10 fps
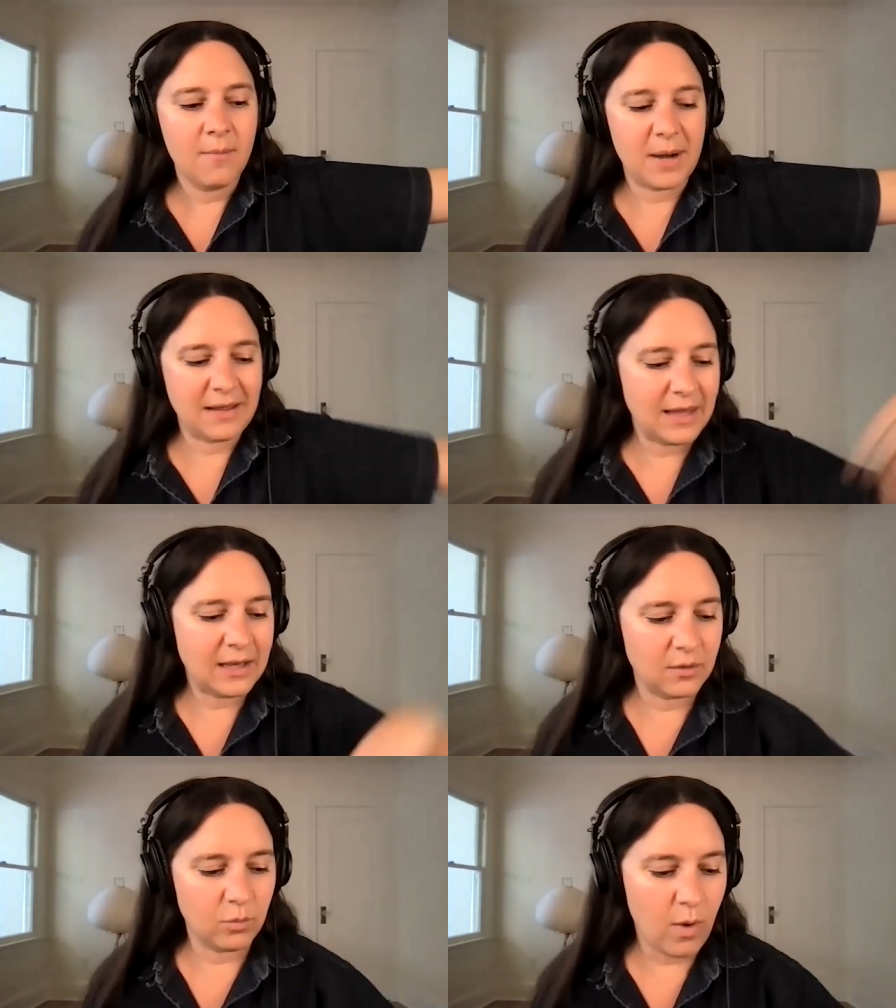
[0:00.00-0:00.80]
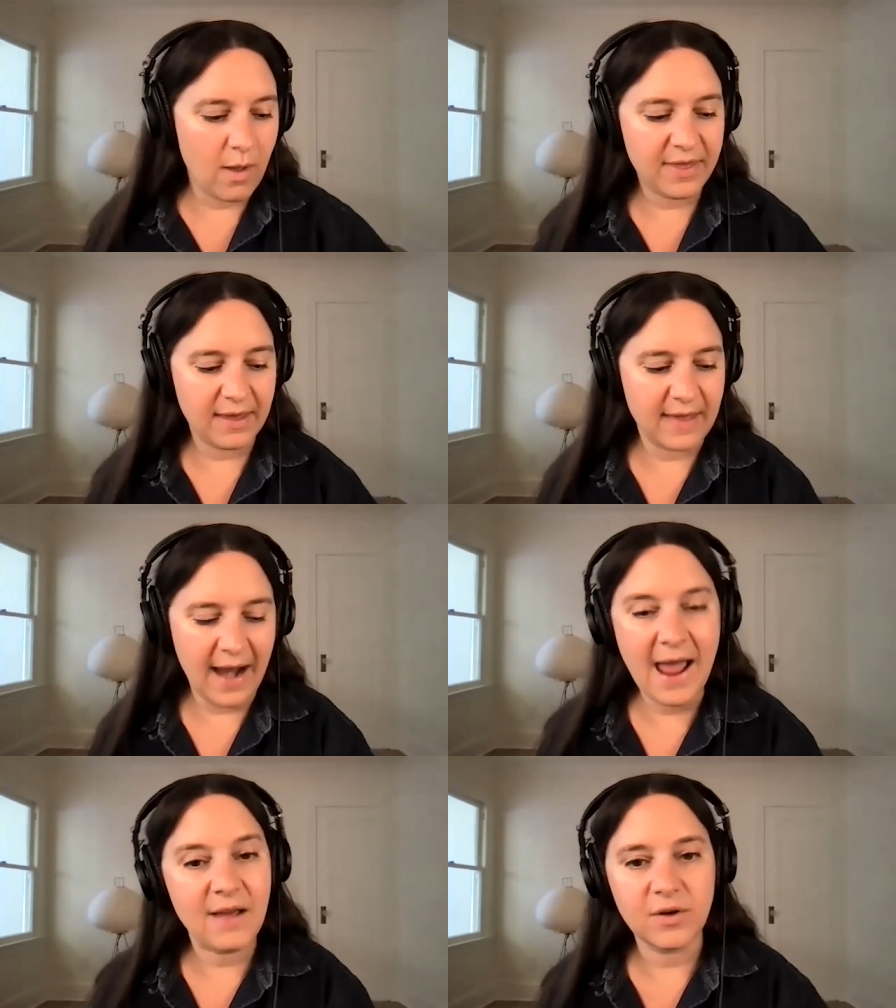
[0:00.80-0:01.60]
But I think one thing
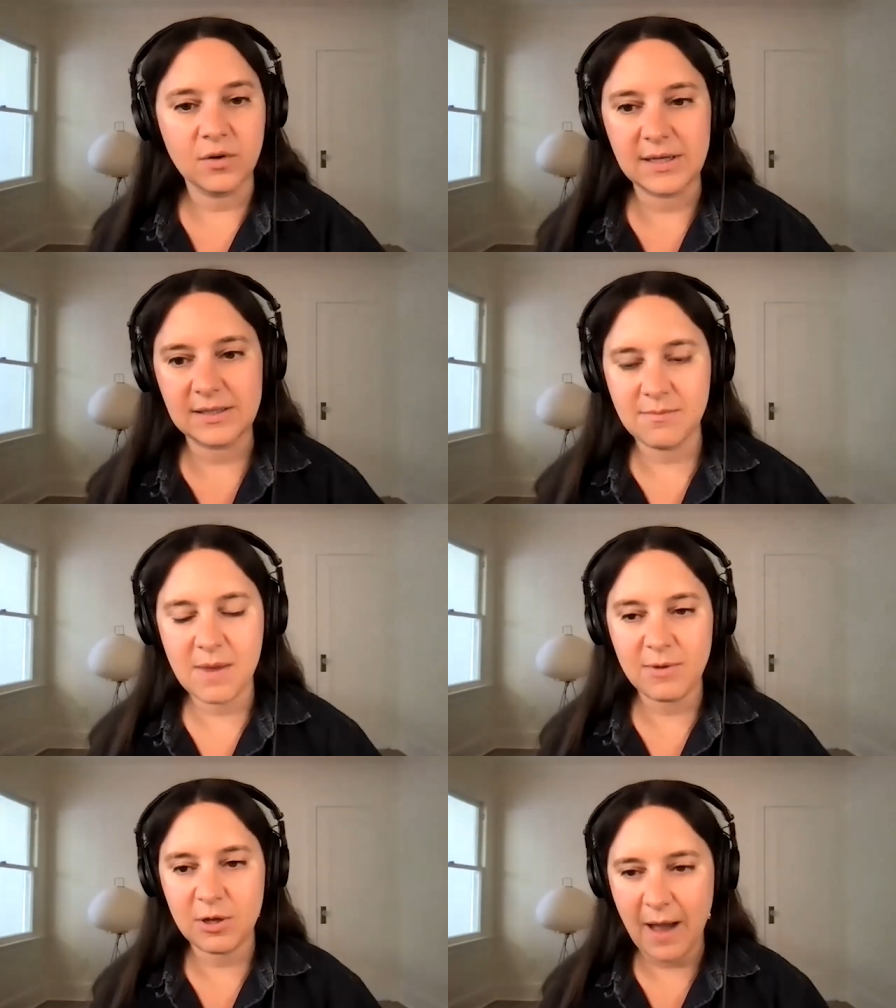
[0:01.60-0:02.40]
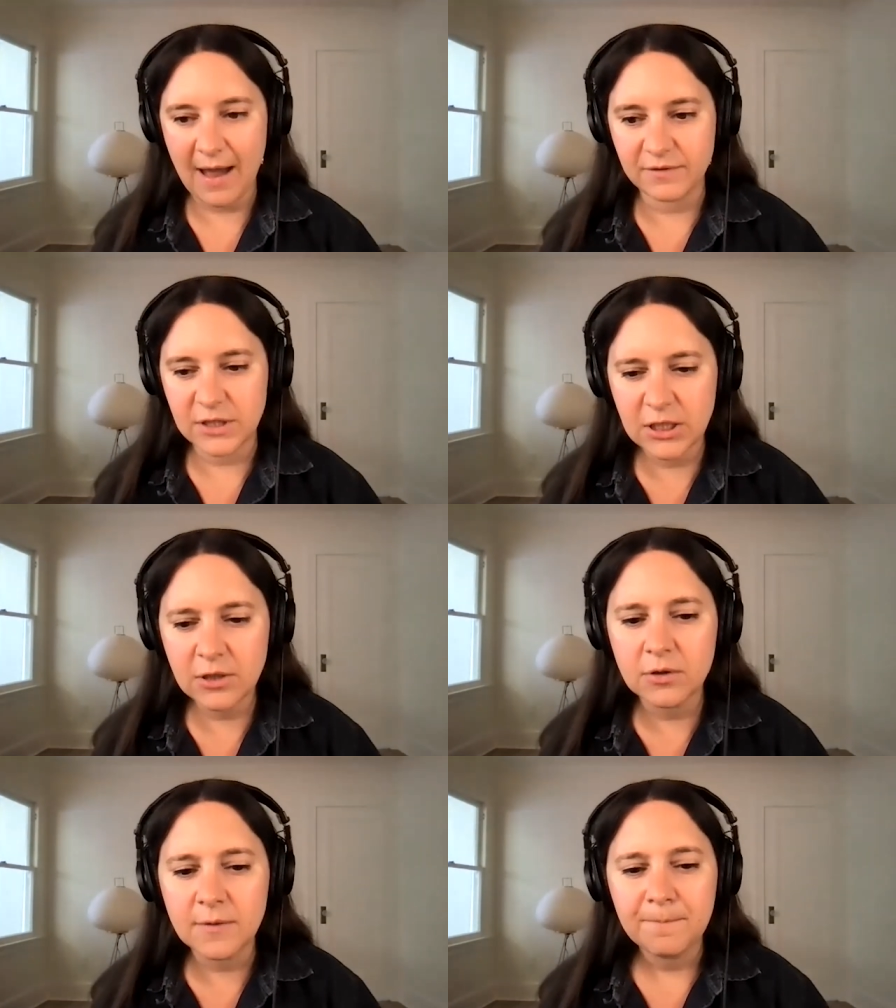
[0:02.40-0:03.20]
that I have noticed, and maybe you have
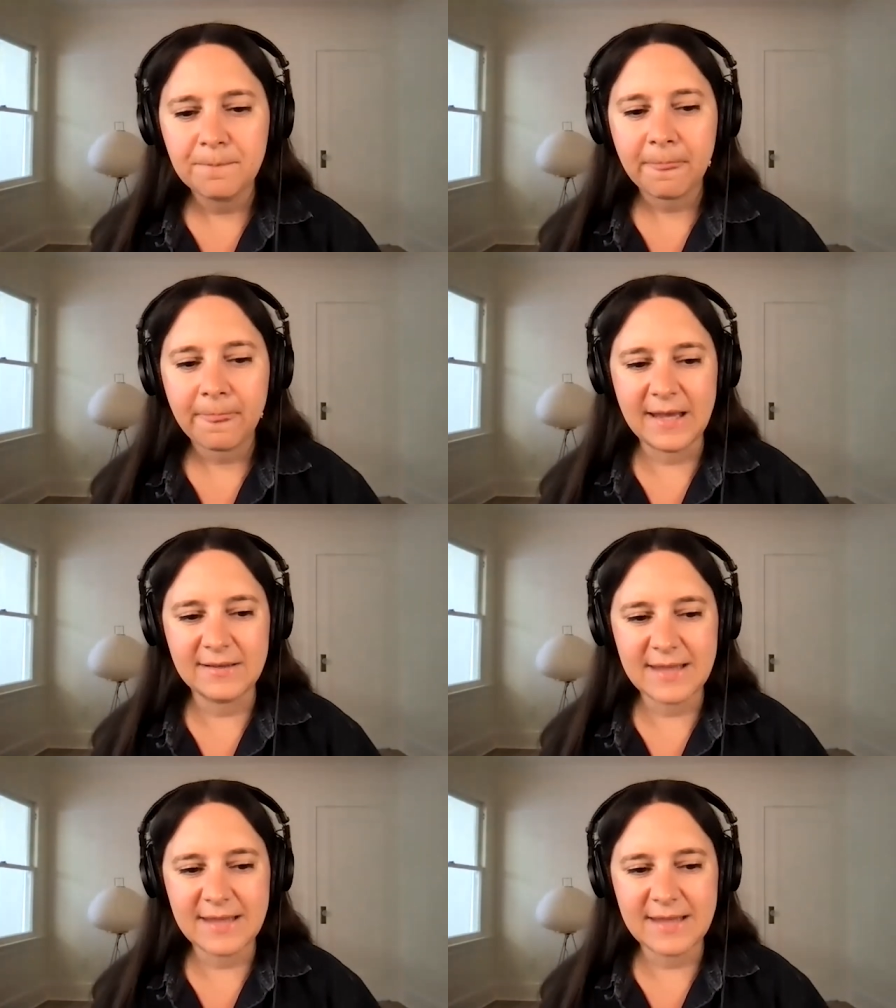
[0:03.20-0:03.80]
too, is